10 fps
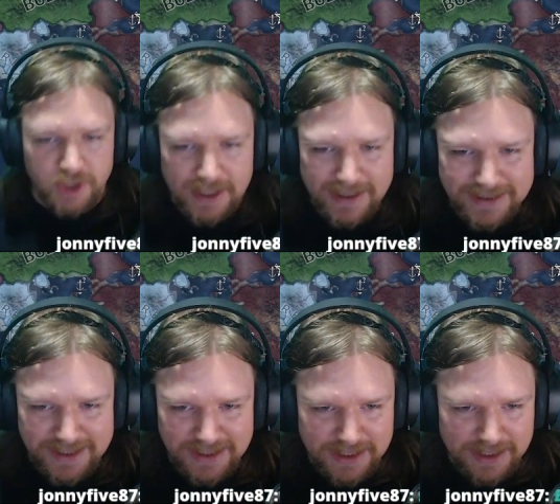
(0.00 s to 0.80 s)

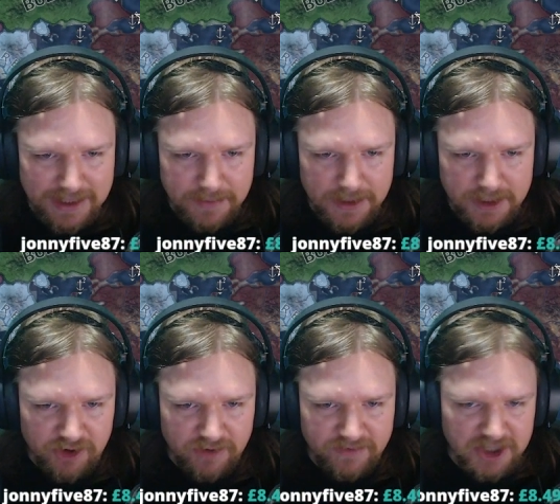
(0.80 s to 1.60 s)
since the
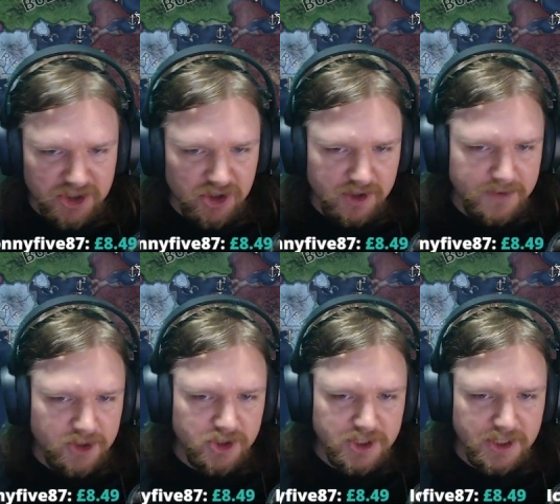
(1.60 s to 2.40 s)
military invocation of the
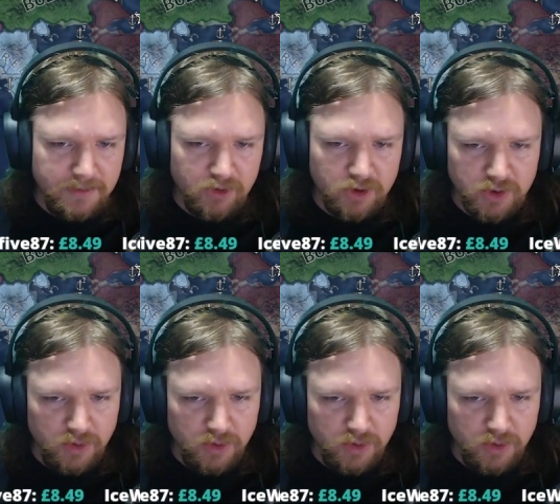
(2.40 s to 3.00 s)
Emergency Protocols